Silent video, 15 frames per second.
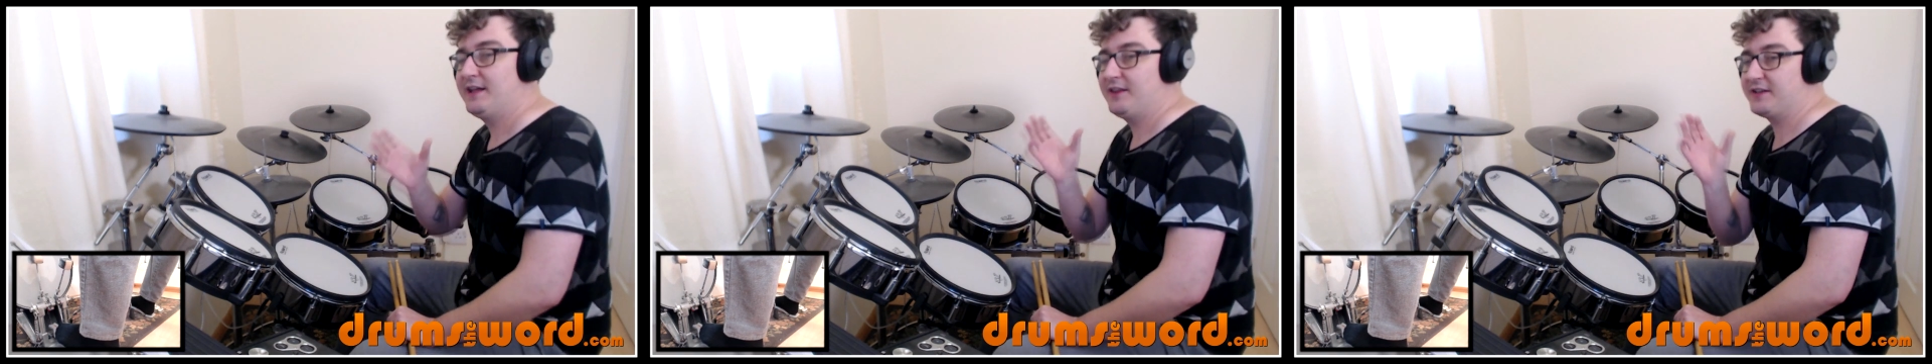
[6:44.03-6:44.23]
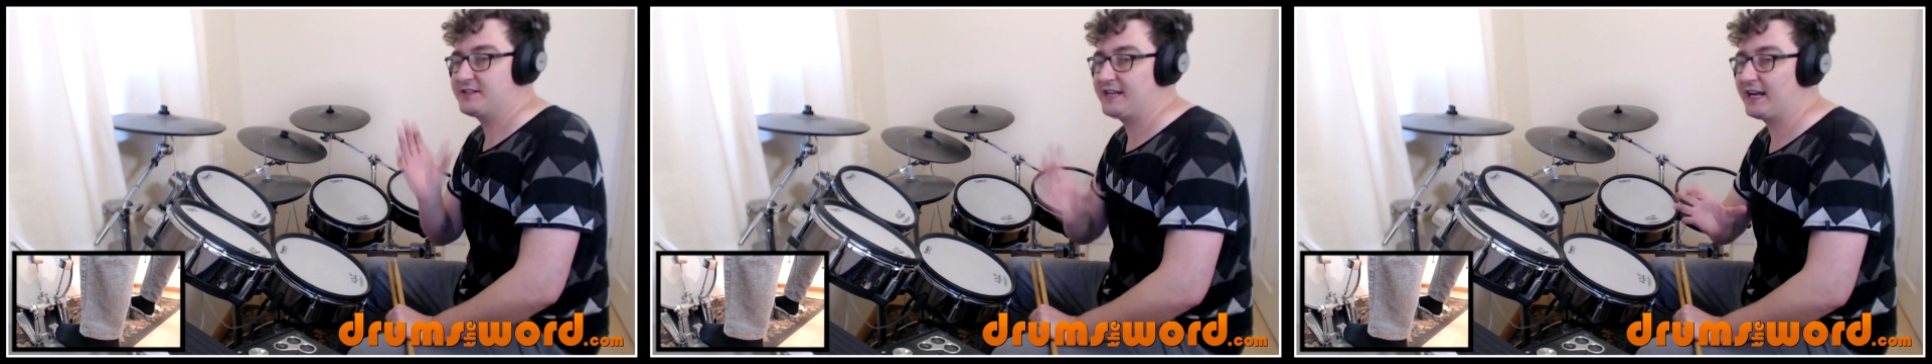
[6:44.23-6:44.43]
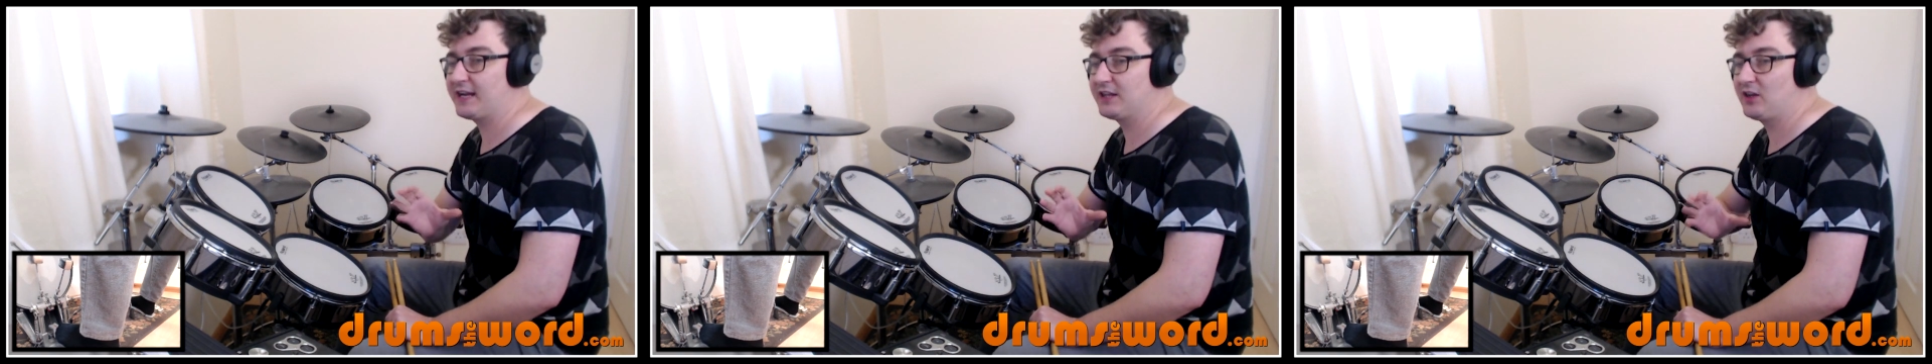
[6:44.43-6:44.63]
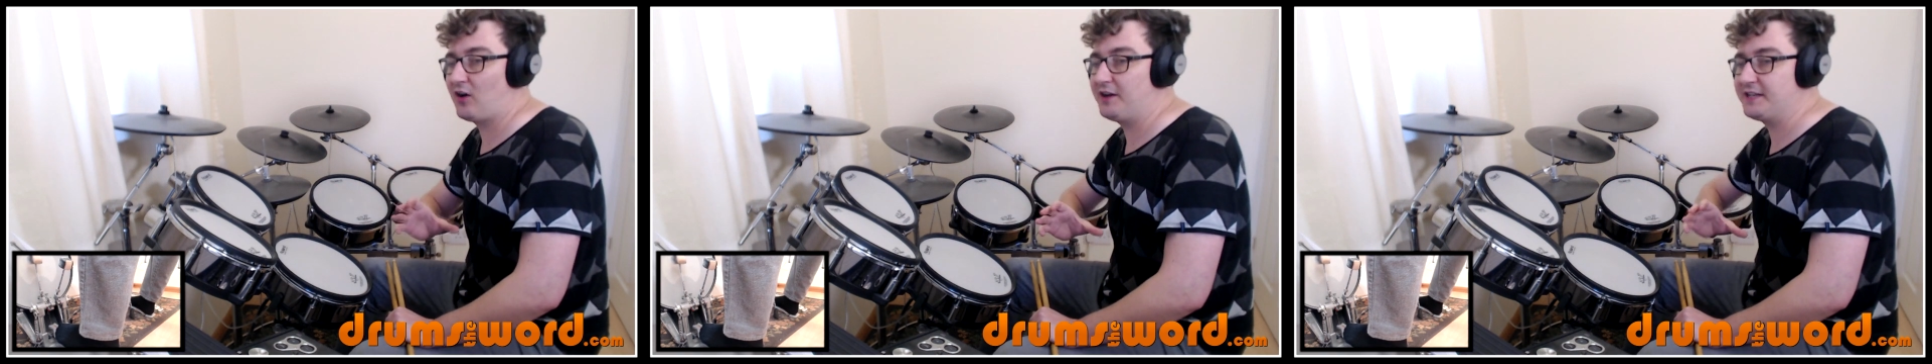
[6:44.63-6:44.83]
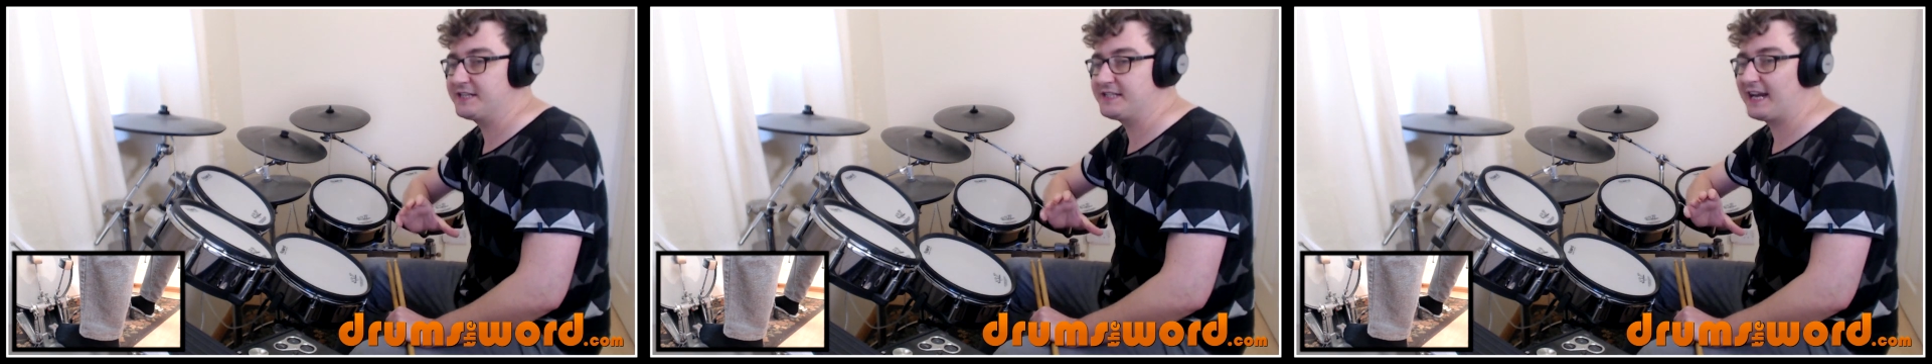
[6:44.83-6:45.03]
The second
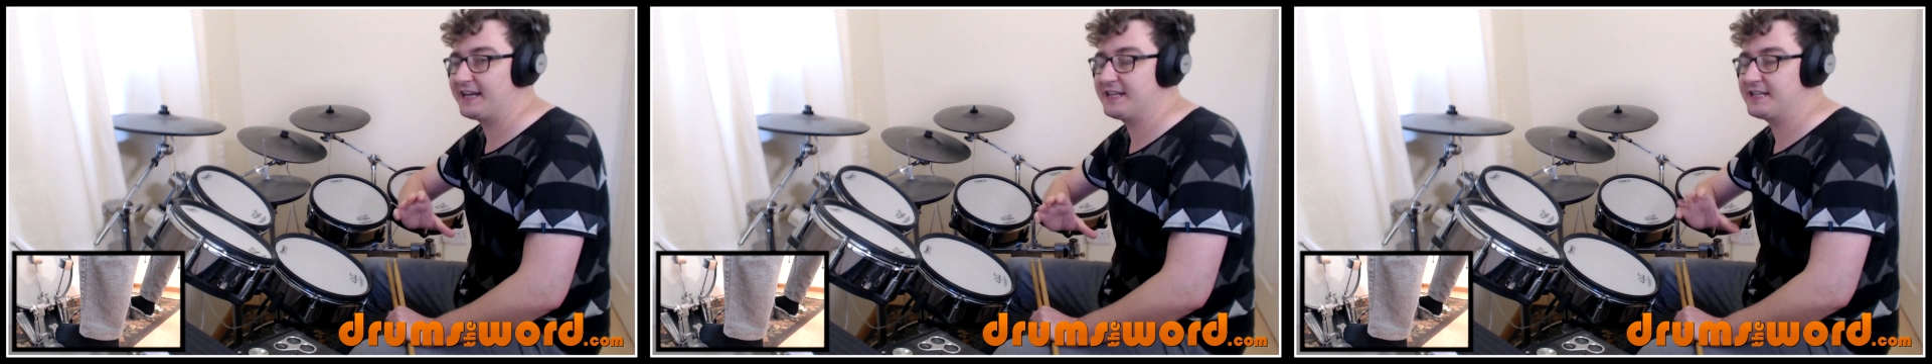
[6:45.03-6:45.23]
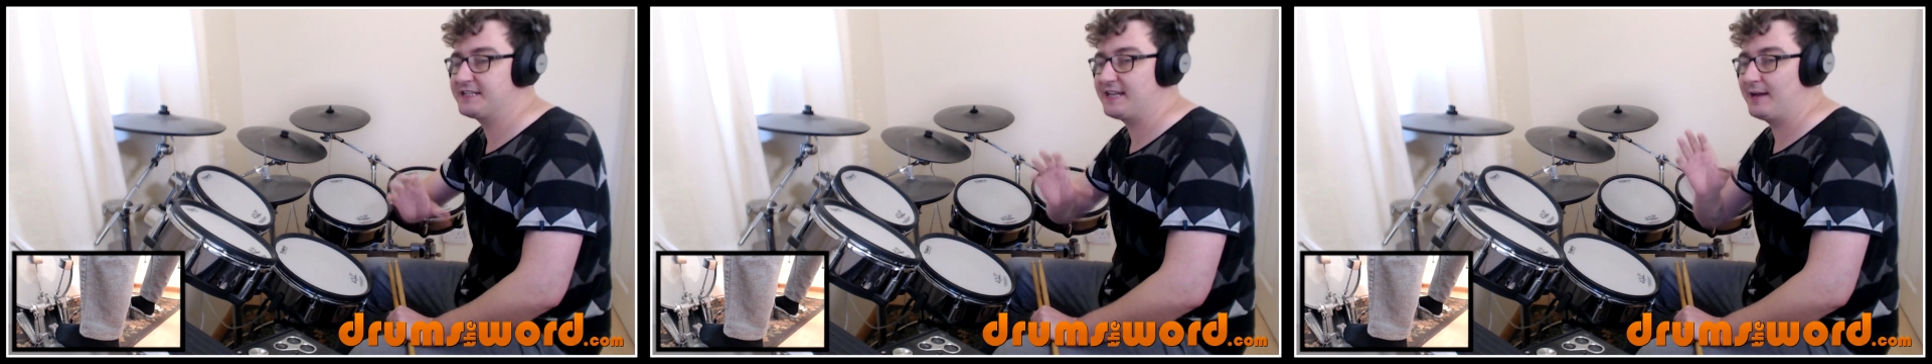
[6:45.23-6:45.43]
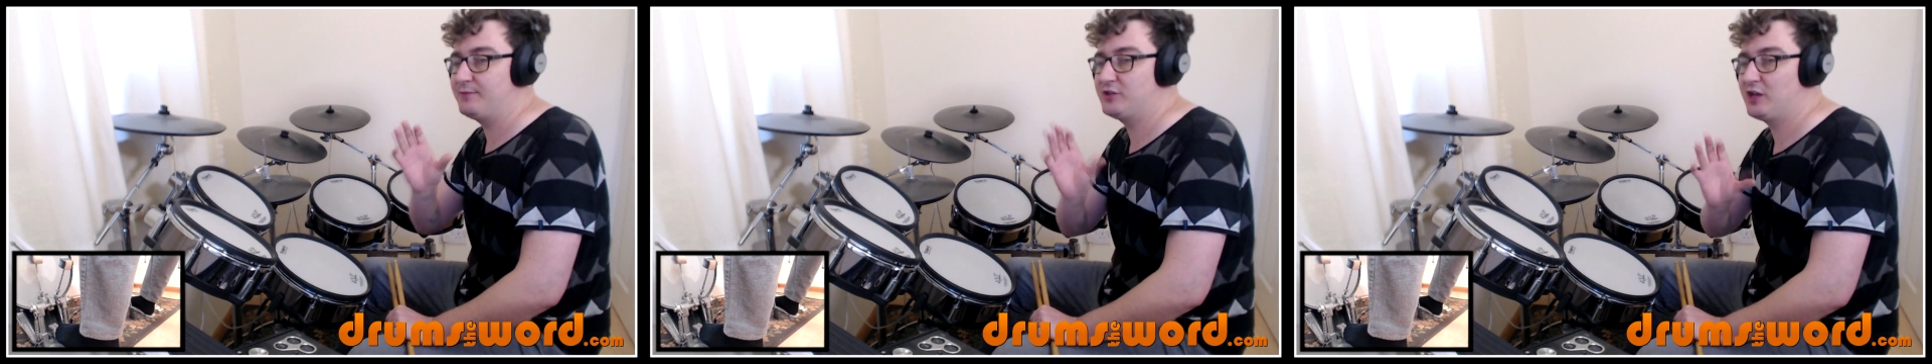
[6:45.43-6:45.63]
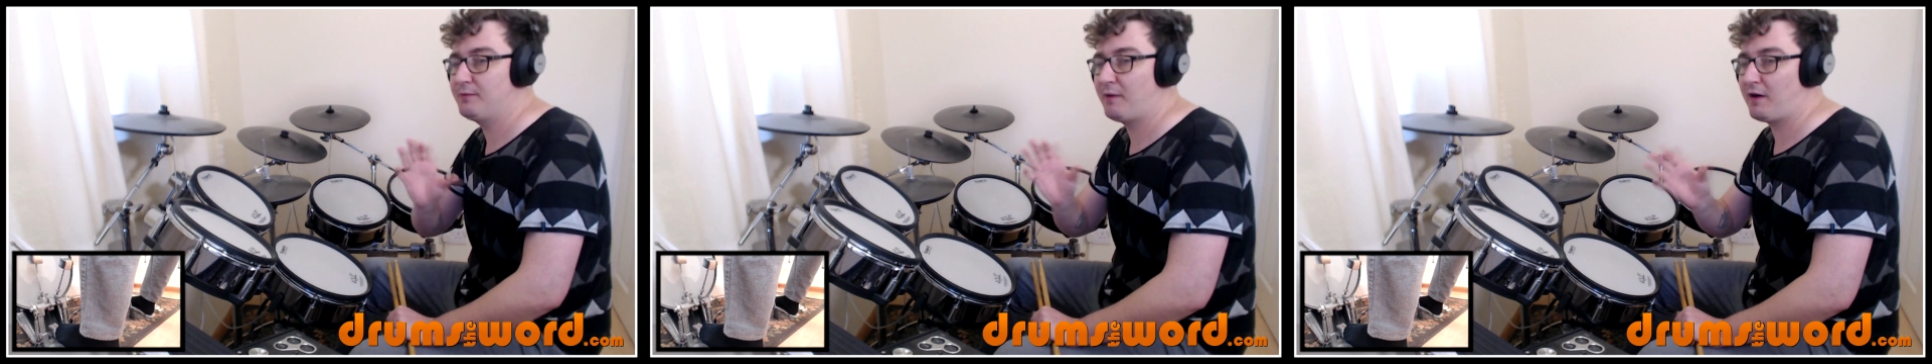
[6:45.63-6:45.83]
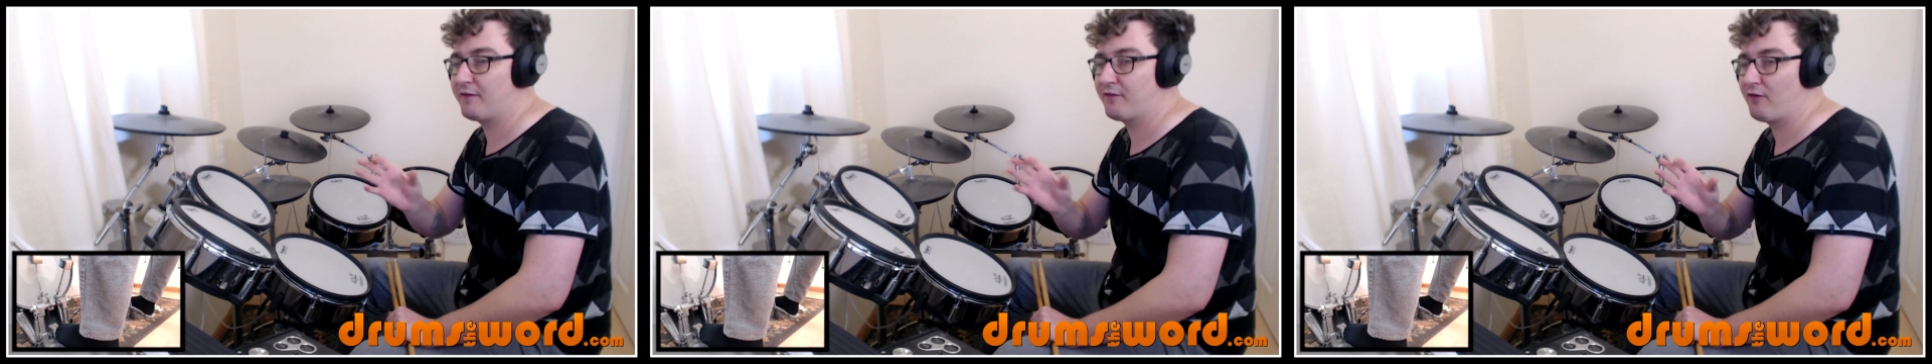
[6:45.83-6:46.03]
line, exactly the same, two
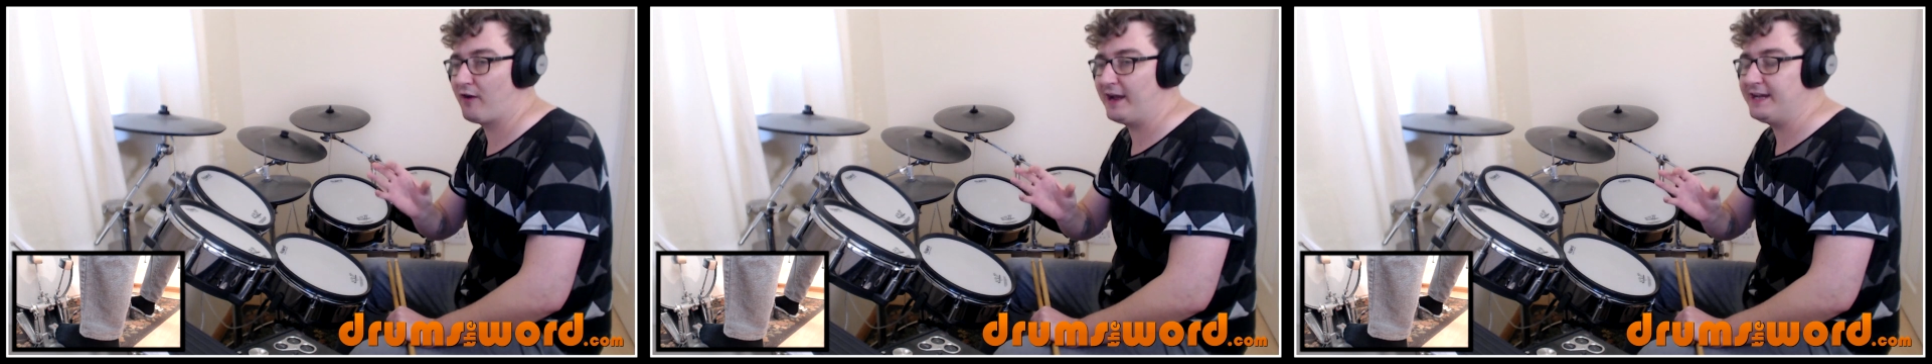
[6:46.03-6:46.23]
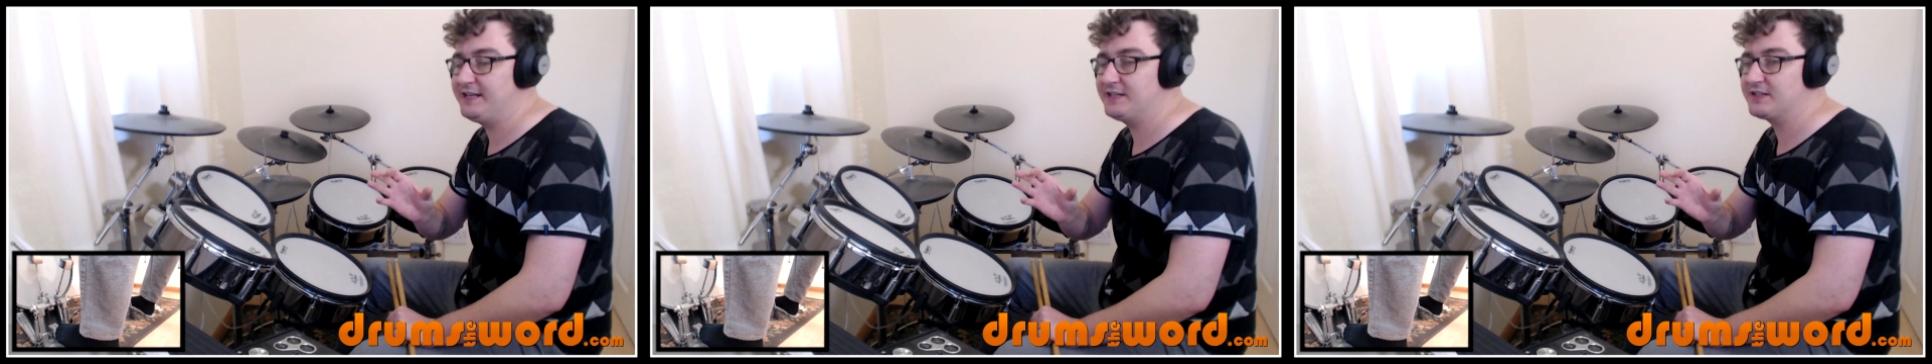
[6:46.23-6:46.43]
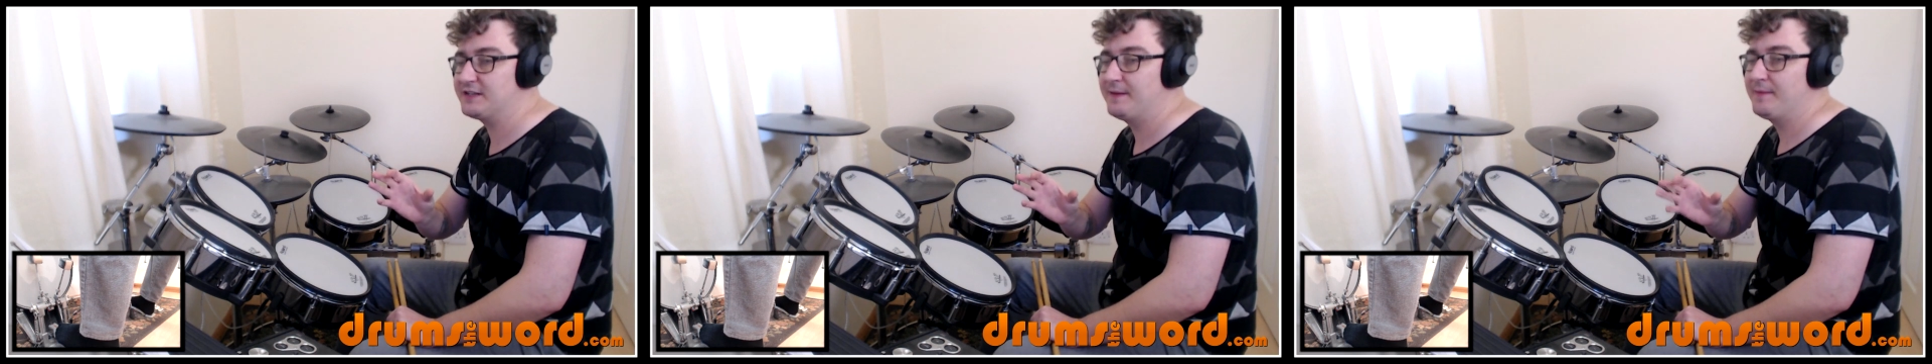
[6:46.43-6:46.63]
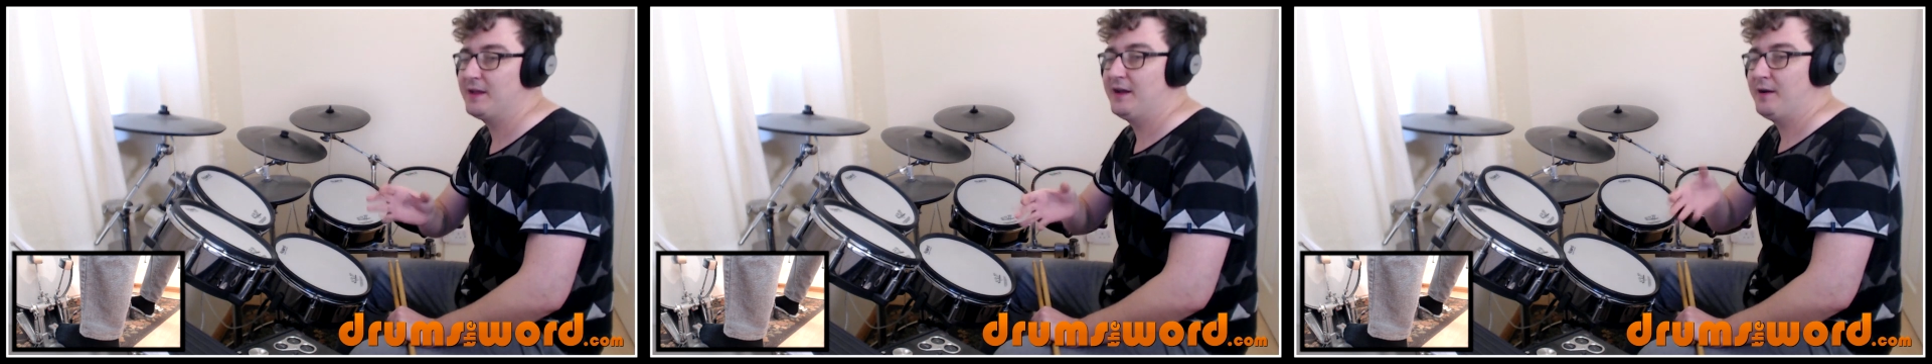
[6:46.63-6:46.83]
bar phrase.